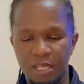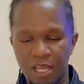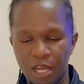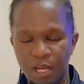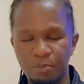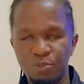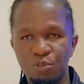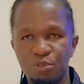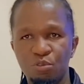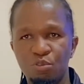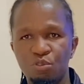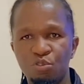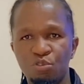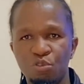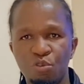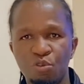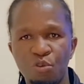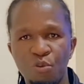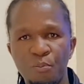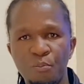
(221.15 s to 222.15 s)
helps you
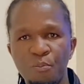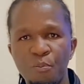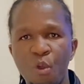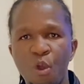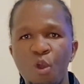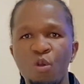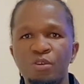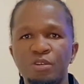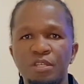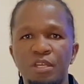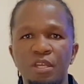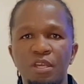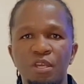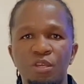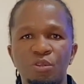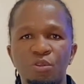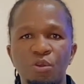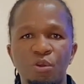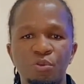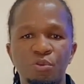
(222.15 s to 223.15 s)
to mold
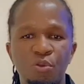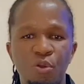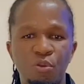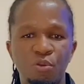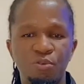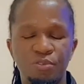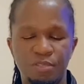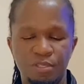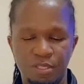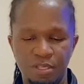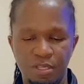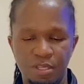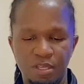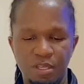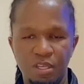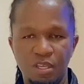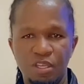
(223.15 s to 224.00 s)
your nose.